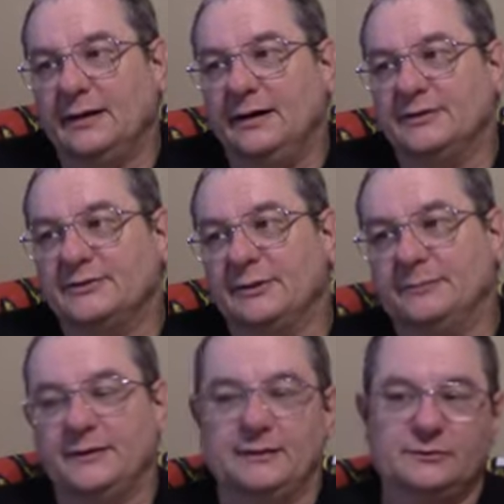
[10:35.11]
is
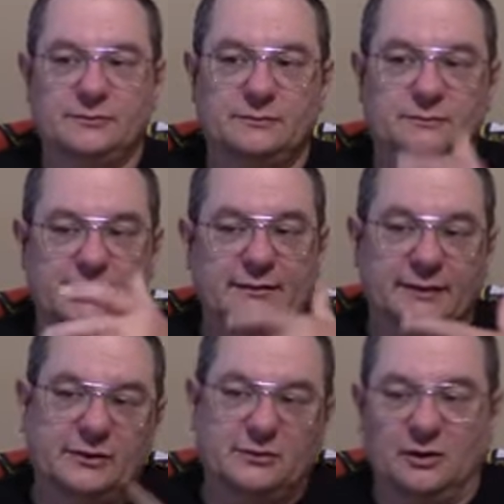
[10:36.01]
something that
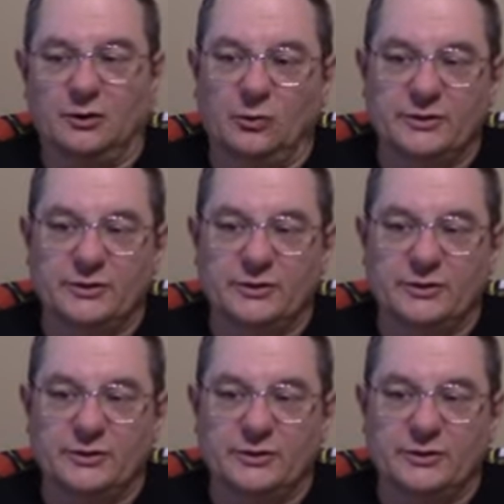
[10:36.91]
they did call a